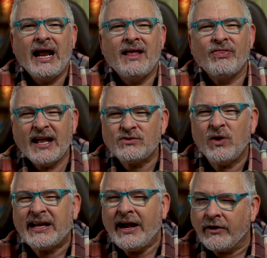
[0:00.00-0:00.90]
And that's
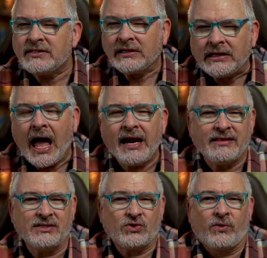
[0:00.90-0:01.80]
what carries a lot
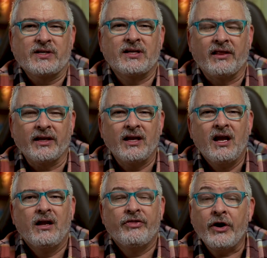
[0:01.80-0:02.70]
of this storytelling.
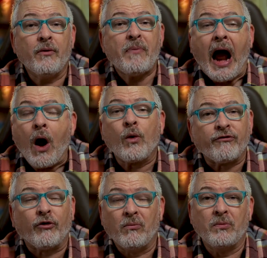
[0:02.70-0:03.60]
There are
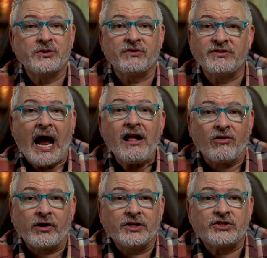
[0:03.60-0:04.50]
powerful moments of
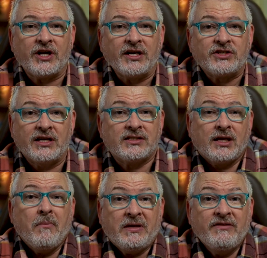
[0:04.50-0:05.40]
dialogue exchange and
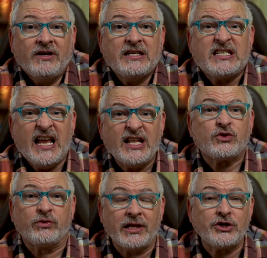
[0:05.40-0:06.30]
some even
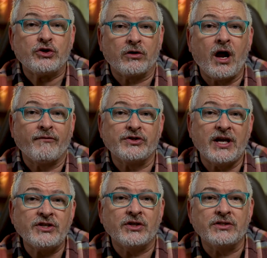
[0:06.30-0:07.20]
intense relational
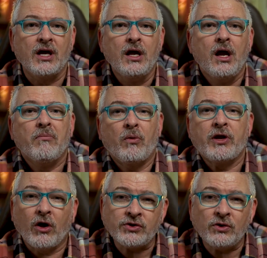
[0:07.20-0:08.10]
conversations, but
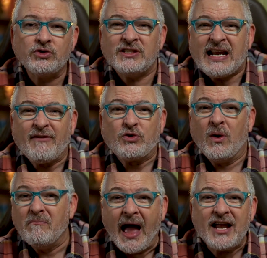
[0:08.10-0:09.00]
we also just have
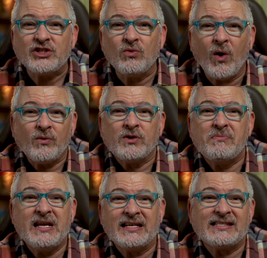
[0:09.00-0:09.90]
to imagine what
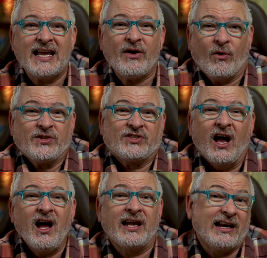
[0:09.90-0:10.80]
was being said or
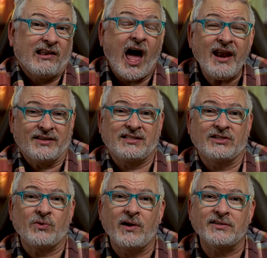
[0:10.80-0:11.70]
sung in a lot of the
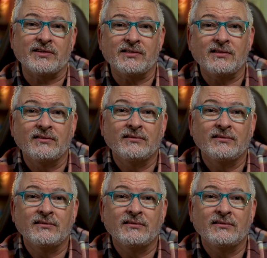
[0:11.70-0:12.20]
situations.